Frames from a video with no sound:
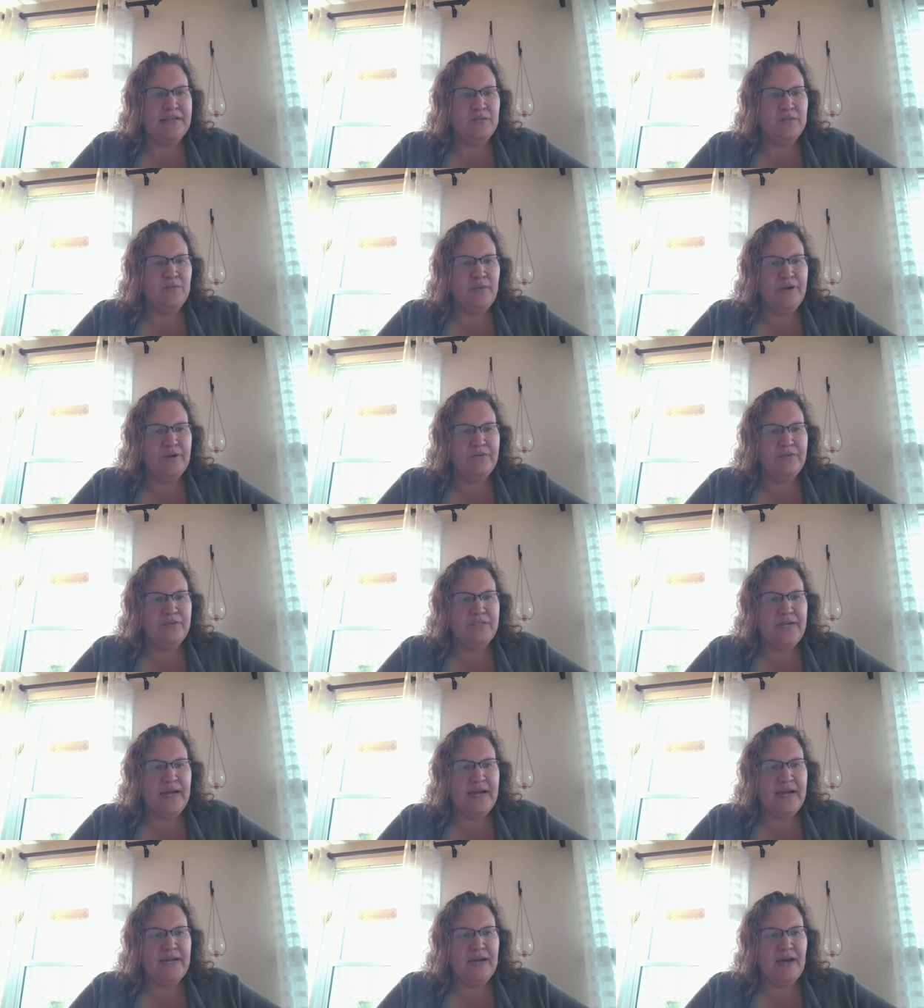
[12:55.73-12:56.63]
that's where you
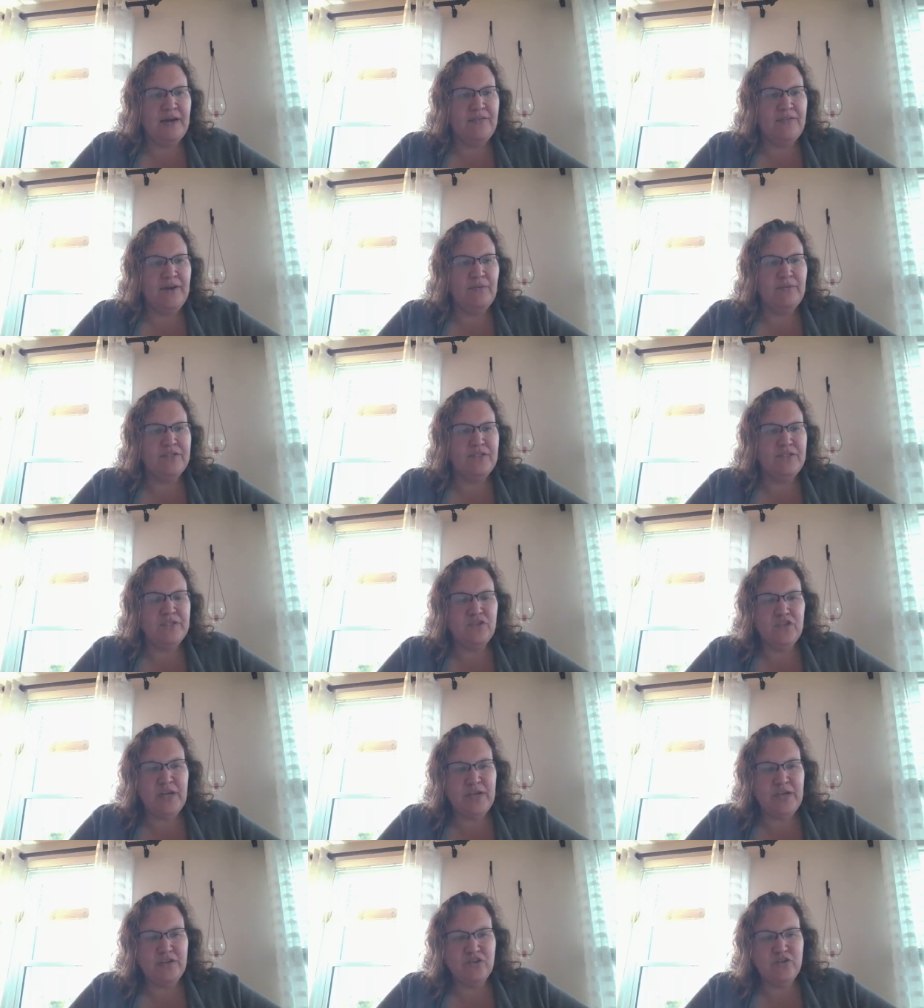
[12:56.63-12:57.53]
sign up. There
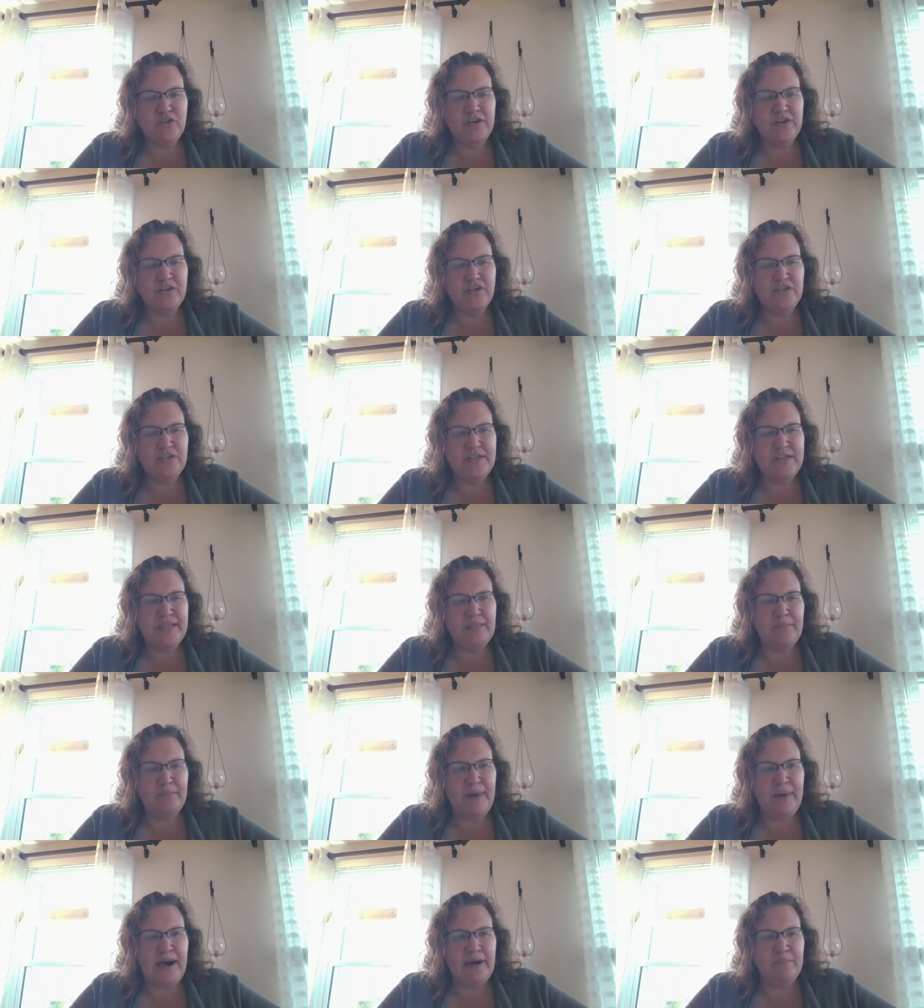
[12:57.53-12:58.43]
was instructions
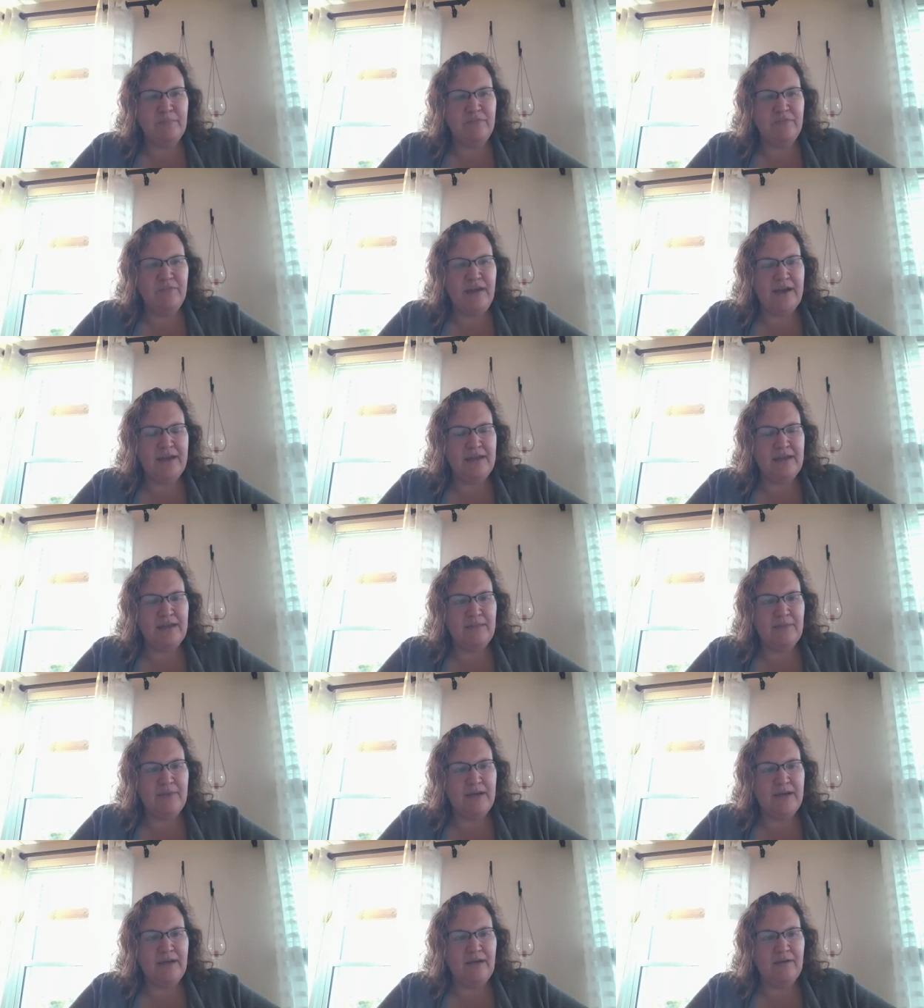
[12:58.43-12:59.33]
at the bottom of that
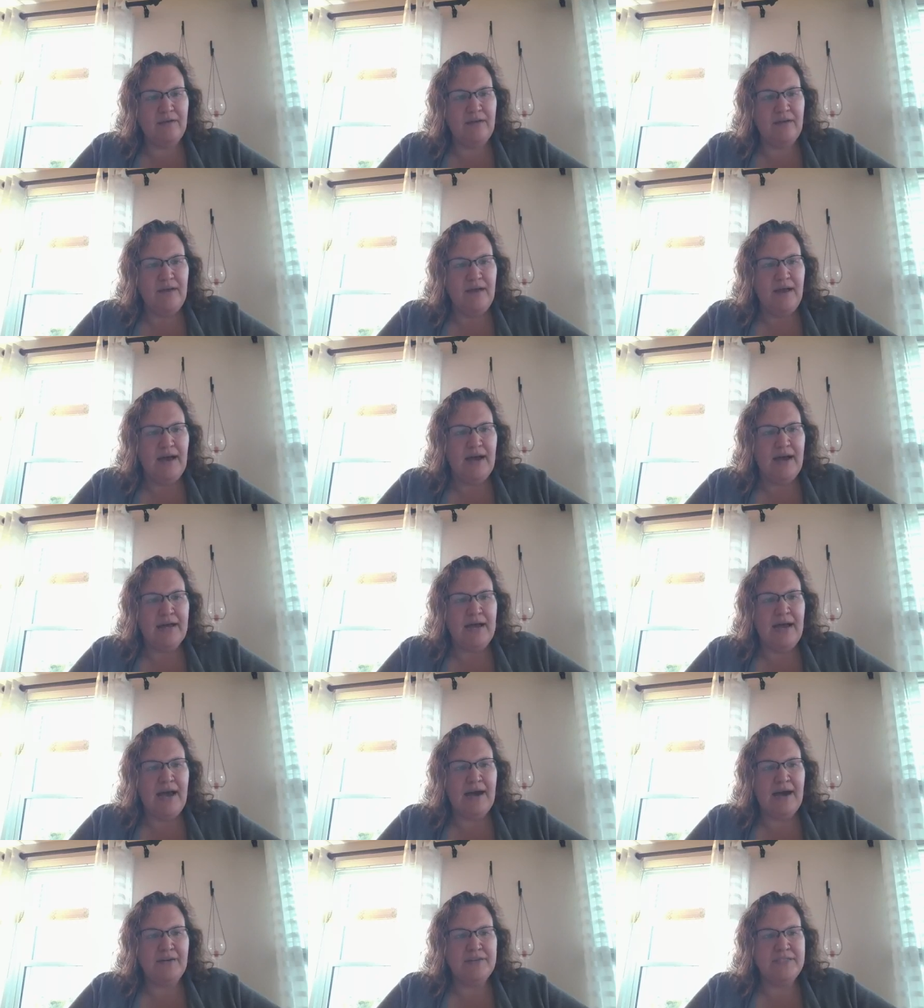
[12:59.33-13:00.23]
email
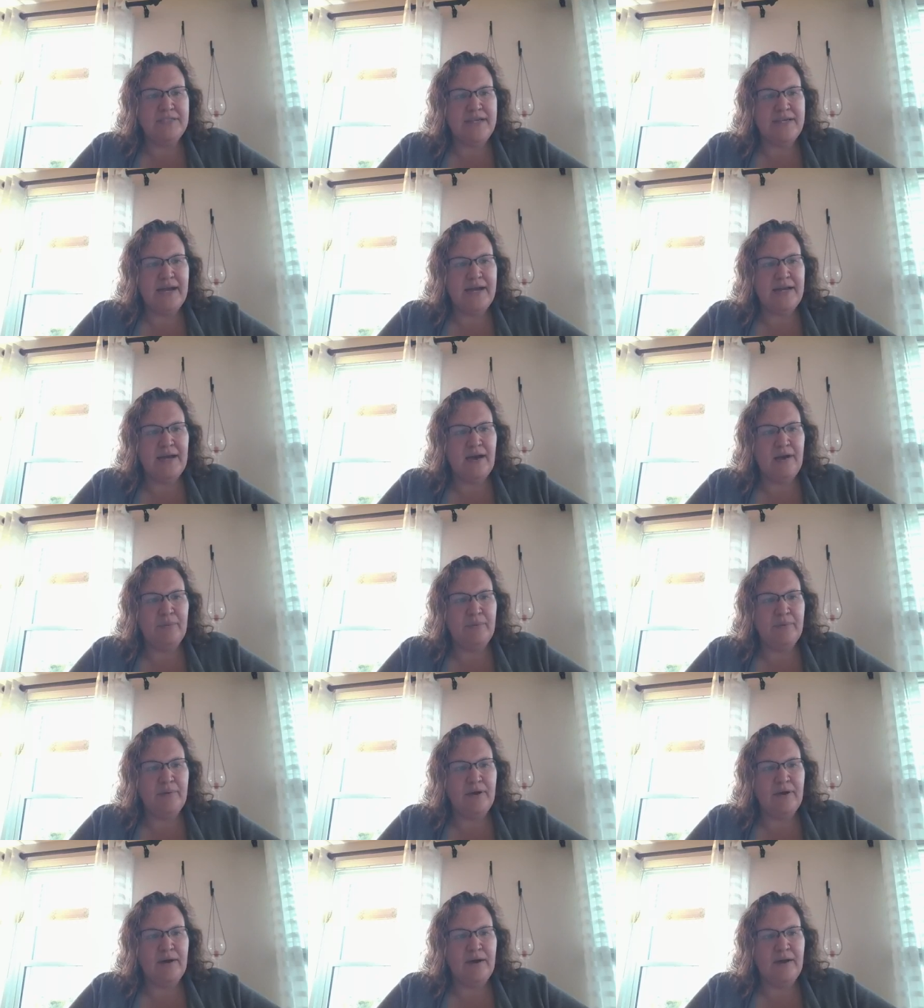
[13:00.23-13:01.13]
on how to sign
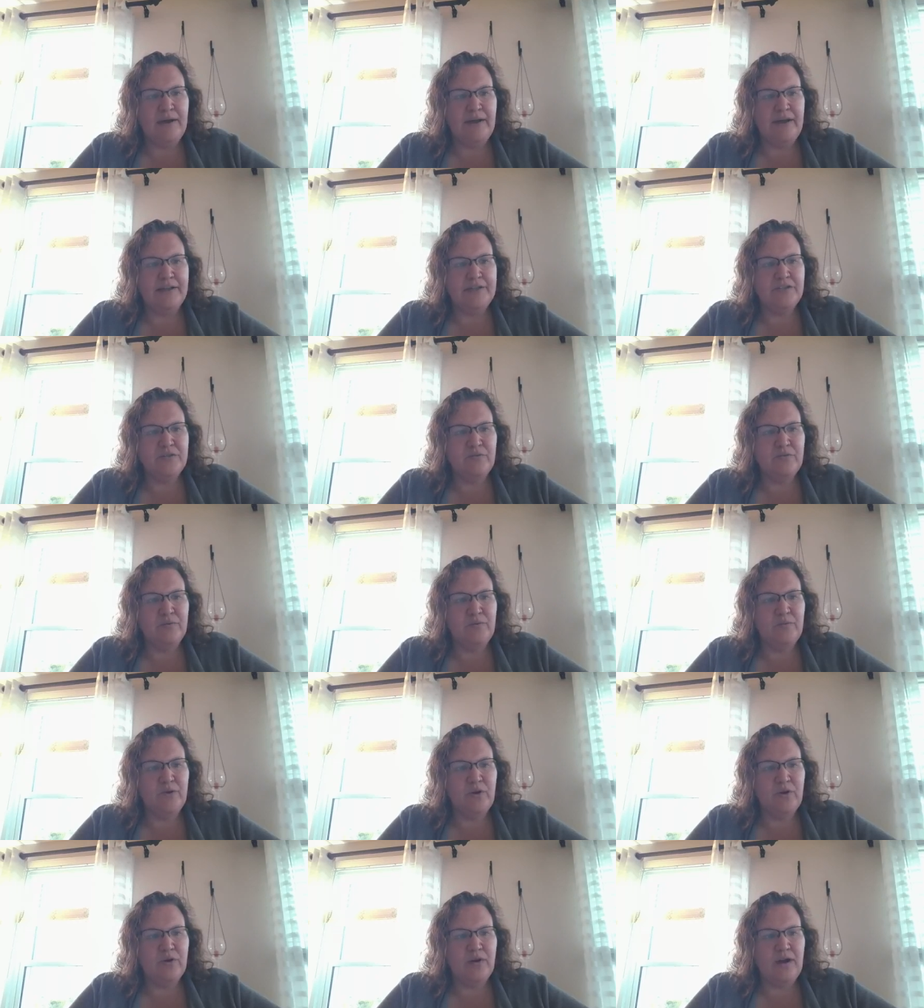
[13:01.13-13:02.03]
up. Uh, it's
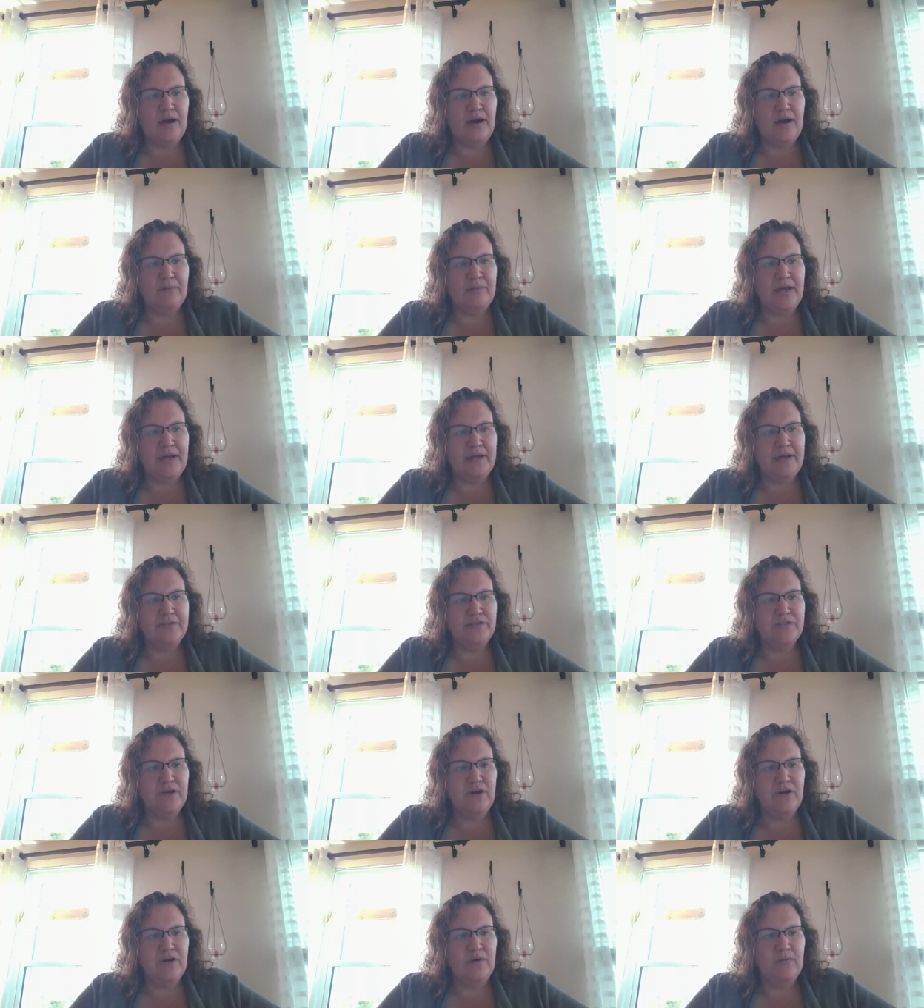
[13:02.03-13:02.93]
through your CommNet.
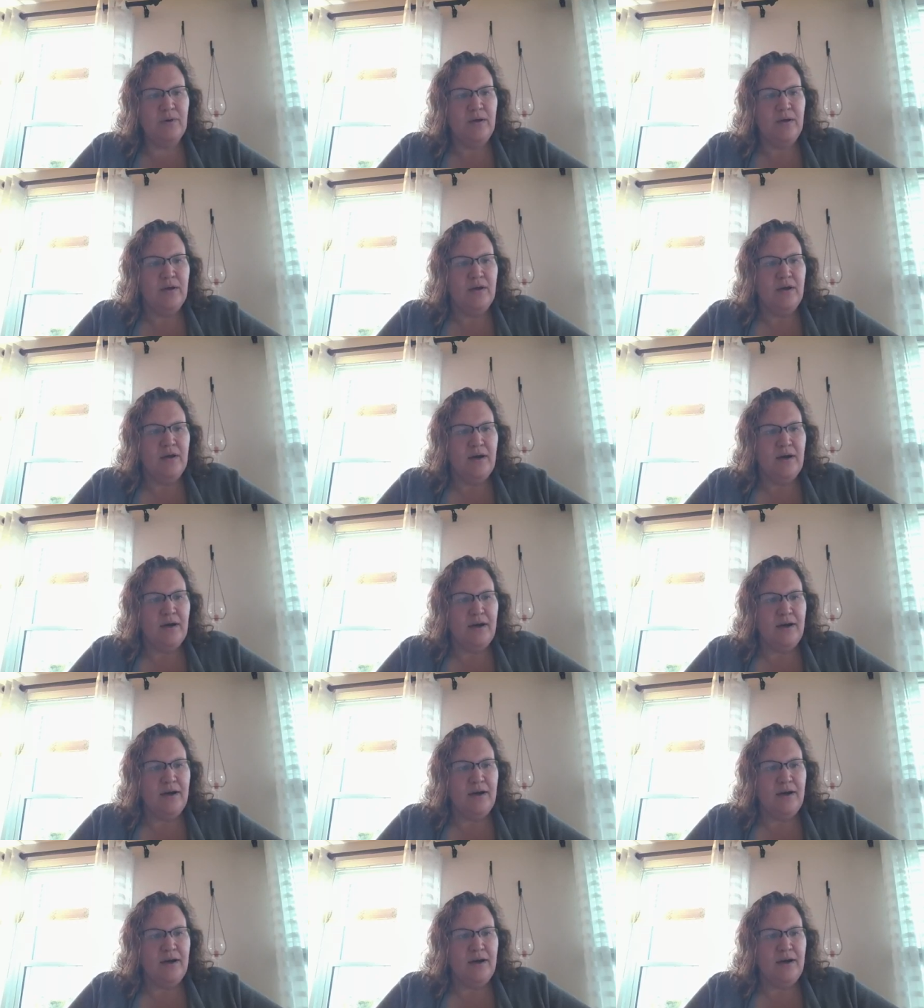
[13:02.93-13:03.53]
So